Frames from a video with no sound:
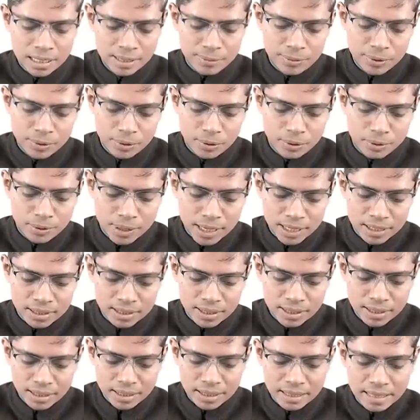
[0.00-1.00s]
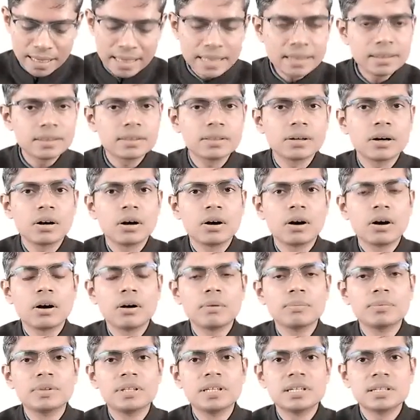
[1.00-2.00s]
If you look at the length
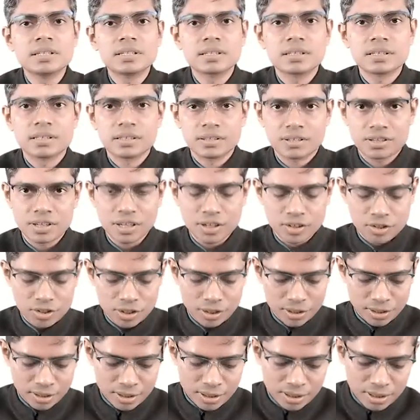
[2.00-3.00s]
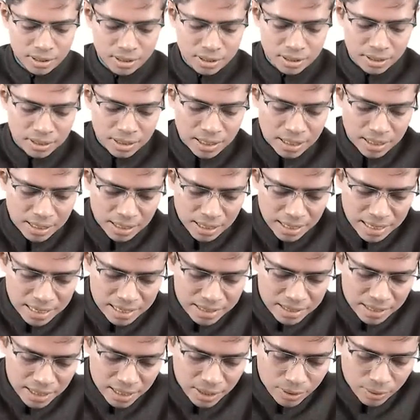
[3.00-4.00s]
of this structure, then
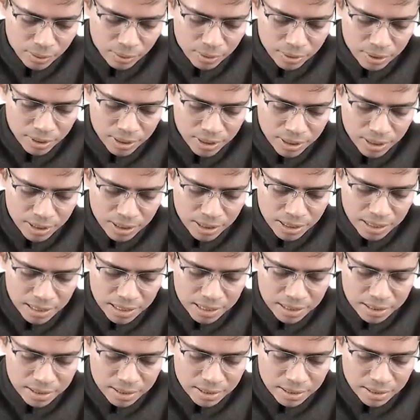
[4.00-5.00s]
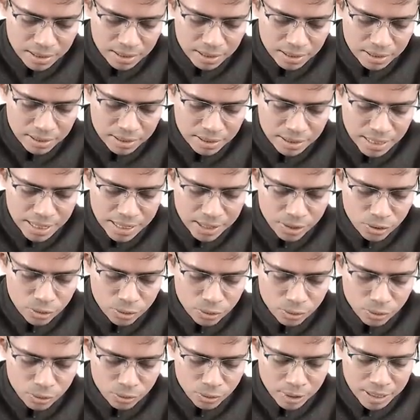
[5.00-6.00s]
SA node is 10
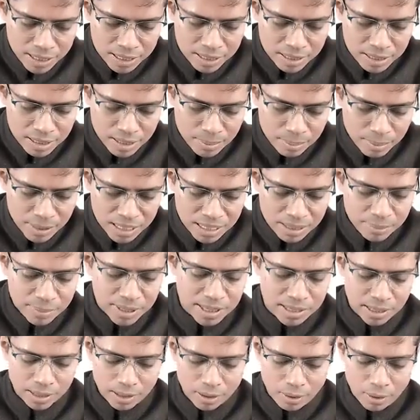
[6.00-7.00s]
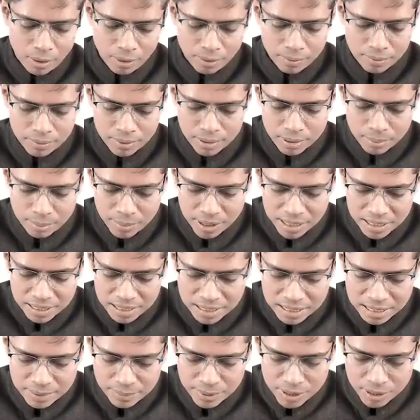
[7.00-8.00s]
to 20 millimeter long, but
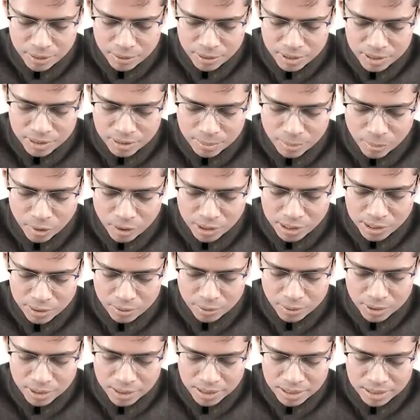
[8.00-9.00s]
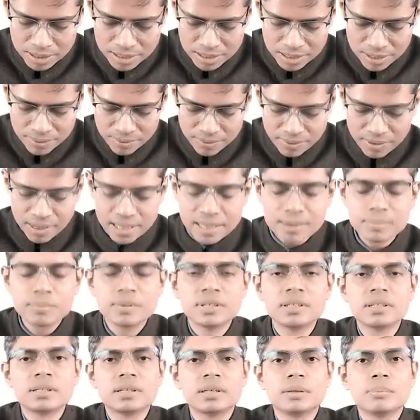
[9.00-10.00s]
AV node is smaller one, that is the 5
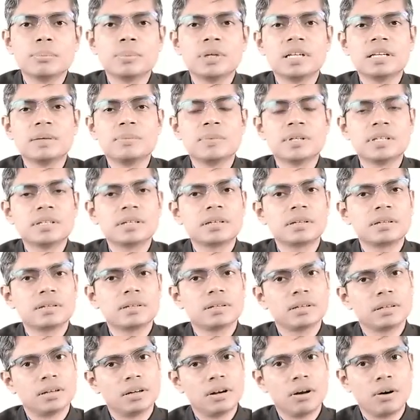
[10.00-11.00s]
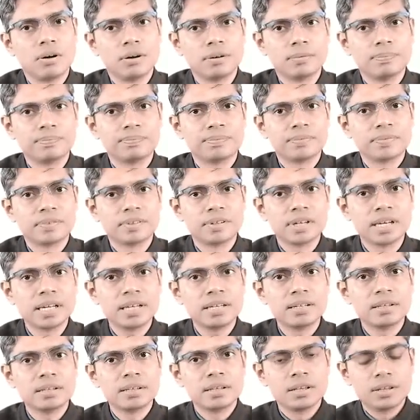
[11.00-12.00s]
millimeter long,
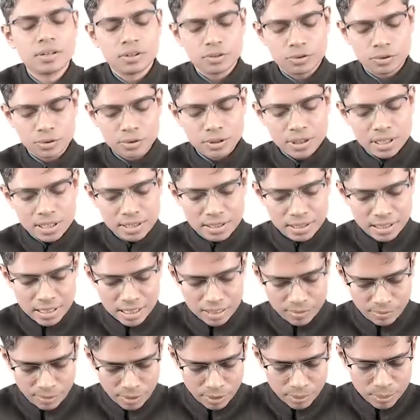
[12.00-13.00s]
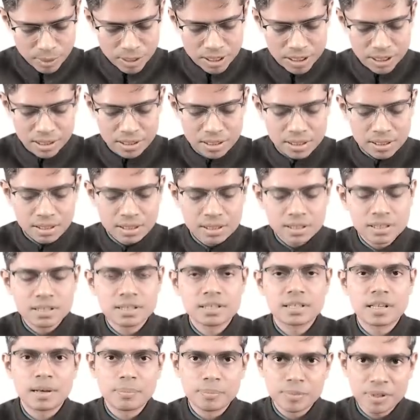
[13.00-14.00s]
right? So this information
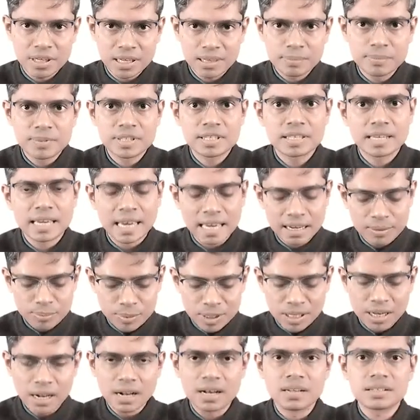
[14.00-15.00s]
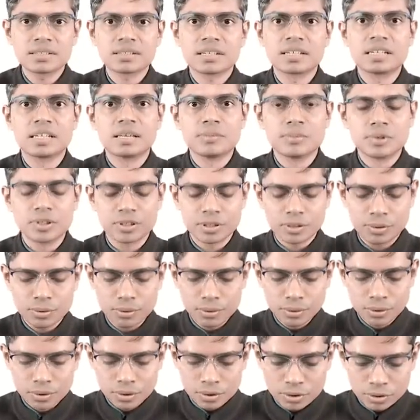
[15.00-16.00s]
sometimes can be asked in
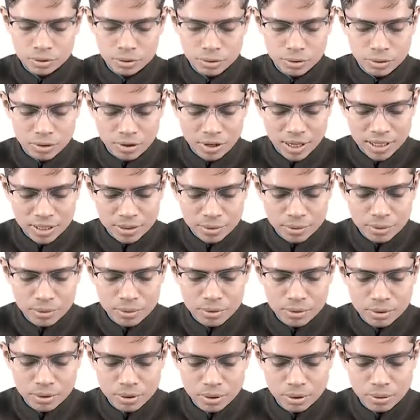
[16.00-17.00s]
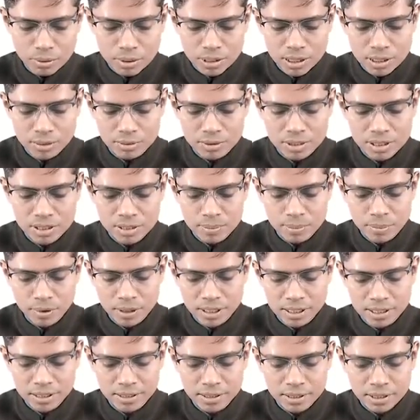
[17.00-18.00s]
MCQ, so try to note down this
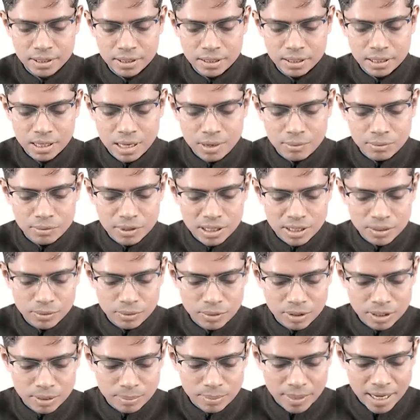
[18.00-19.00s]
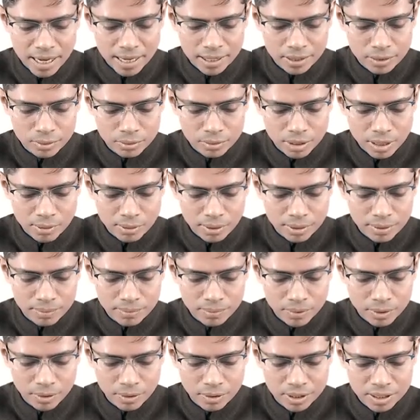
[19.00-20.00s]
point. Now we are going back to our
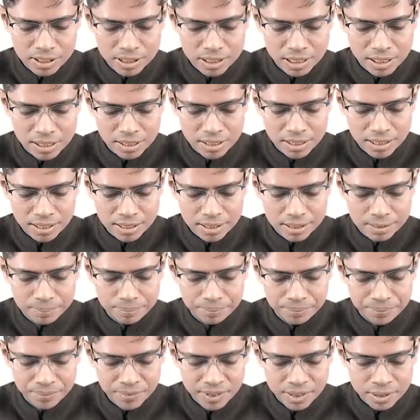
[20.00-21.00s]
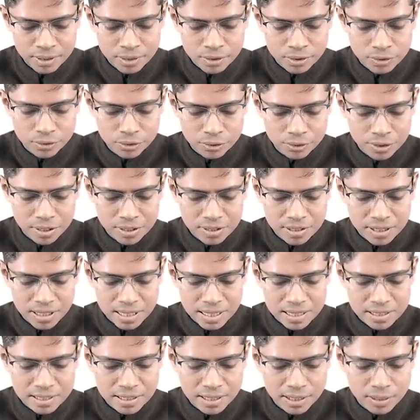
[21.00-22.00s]
original diagram. So this
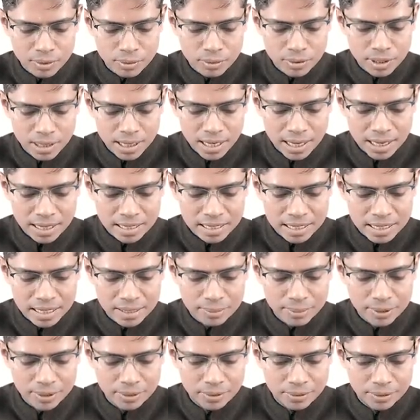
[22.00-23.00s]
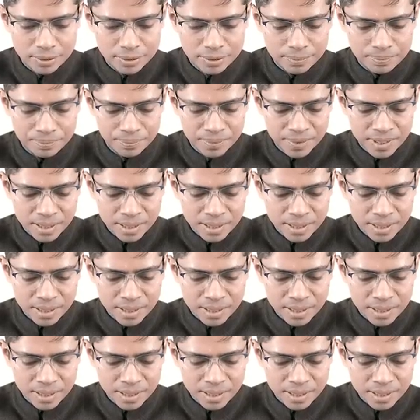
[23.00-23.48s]
SA node and AV node.